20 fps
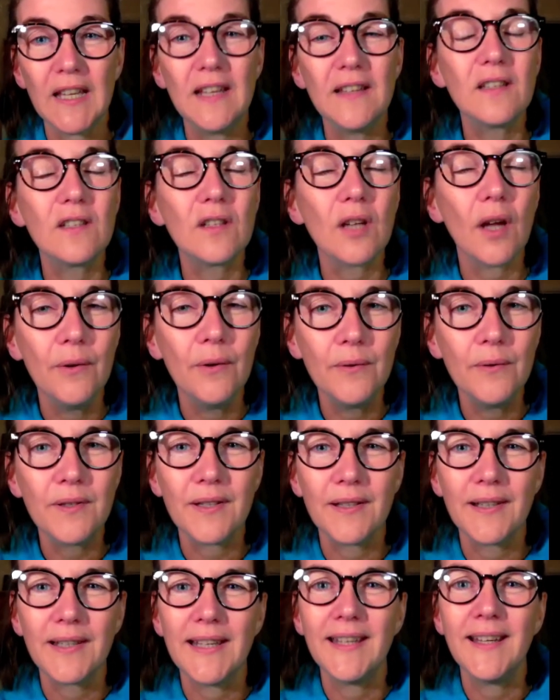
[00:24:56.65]
He's
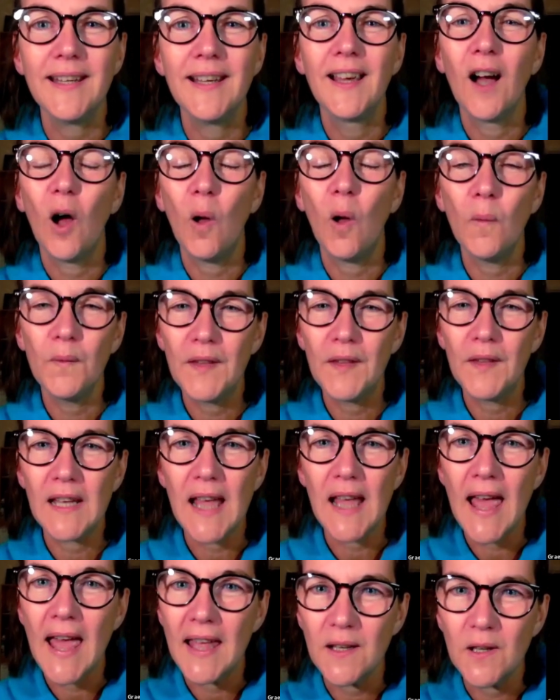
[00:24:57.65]
totally on
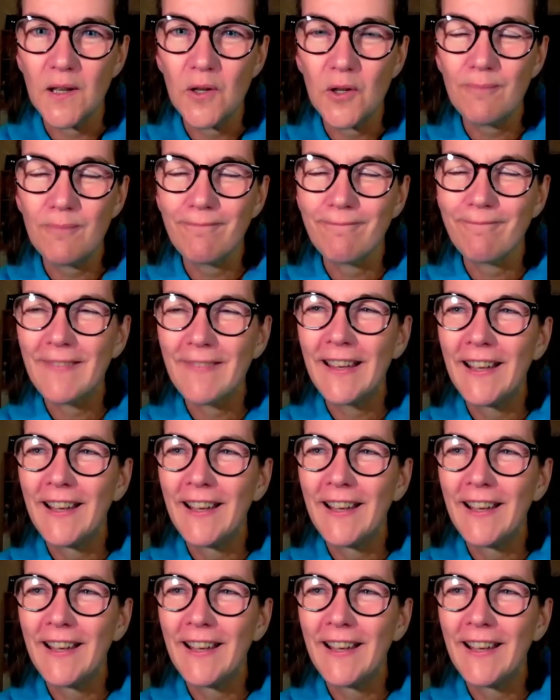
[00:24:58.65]
the edge.